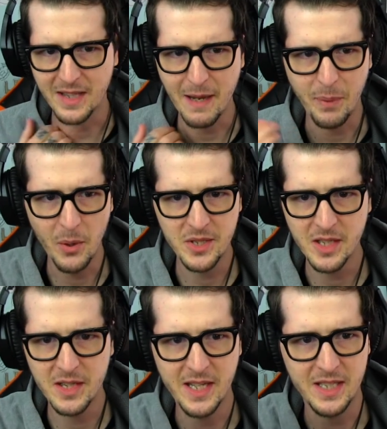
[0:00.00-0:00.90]
They
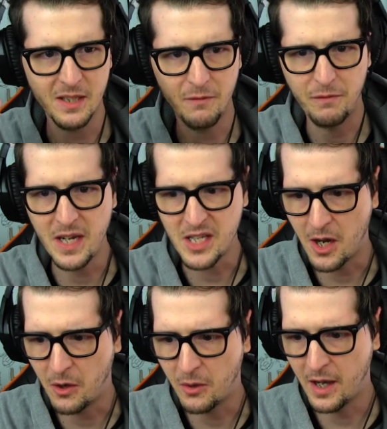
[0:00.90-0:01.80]
posted this
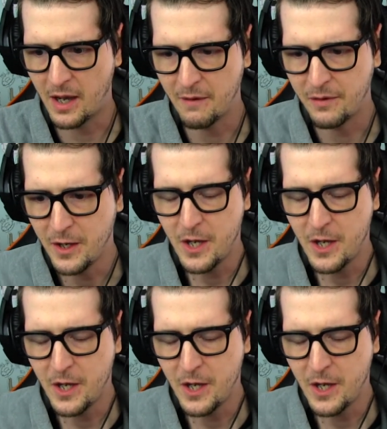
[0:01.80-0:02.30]
video of